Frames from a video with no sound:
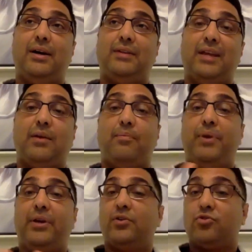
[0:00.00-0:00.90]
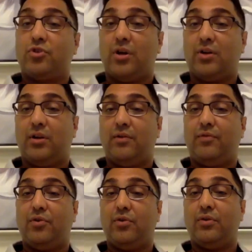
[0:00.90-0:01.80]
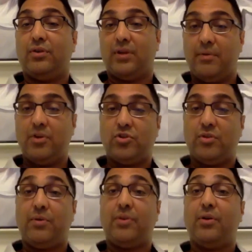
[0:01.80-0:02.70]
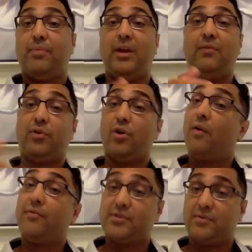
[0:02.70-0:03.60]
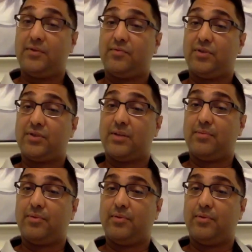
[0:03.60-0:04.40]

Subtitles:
take a bigger chunk of your commission, but they'll pay for your office fees, for example.